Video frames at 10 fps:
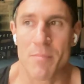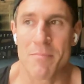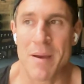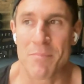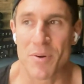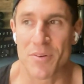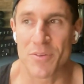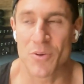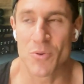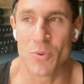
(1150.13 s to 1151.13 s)
member
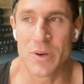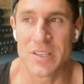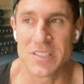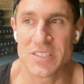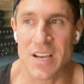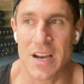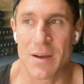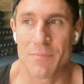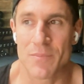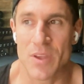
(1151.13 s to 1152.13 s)
who was,
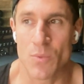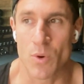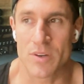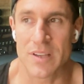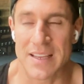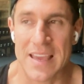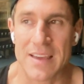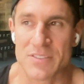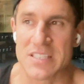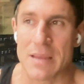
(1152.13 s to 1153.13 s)
he worked, I can't give
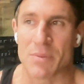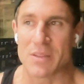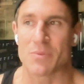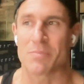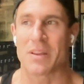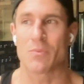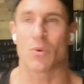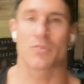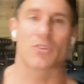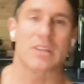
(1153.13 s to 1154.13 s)
his name, but he
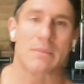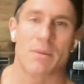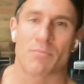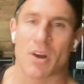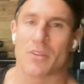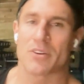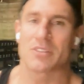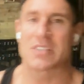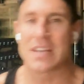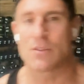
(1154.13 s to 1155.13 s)
worked for Lehman
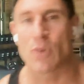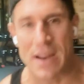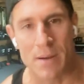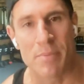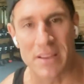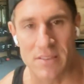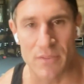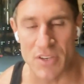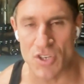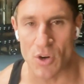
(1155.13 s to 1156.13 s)
Brothers and he ran a big
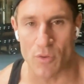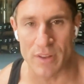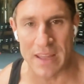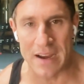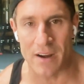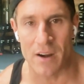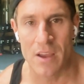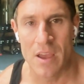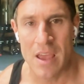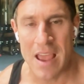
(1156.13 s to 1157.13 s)
division over there.
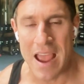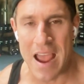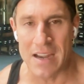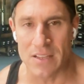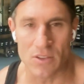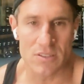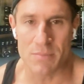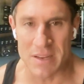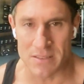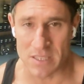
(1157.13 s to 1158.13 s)
And he looked at me
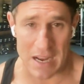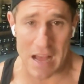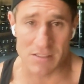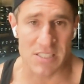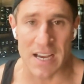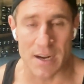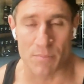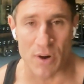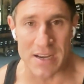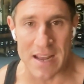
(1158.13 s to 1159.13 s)
and he's like, I'll sign up
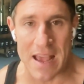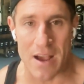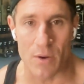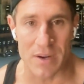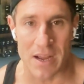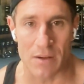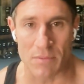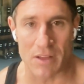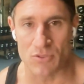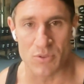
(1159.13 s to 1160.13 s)
right now and
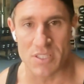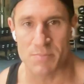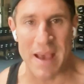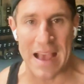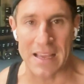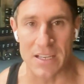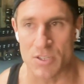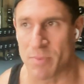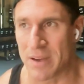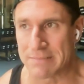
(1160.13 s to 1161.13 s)
I'll do this package,
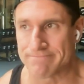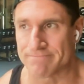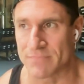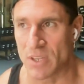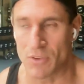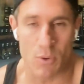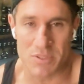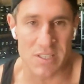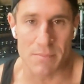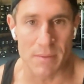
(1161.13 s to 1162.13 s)
but you know, no one's
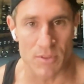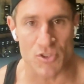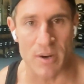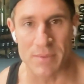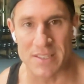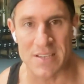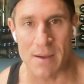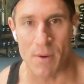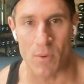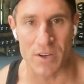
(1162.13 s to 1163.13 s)
gonna be able to train me the time
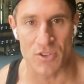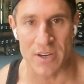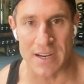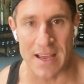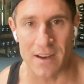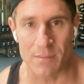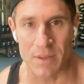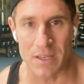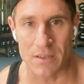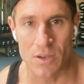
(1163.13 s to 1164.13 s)
I want to train at. I'm like,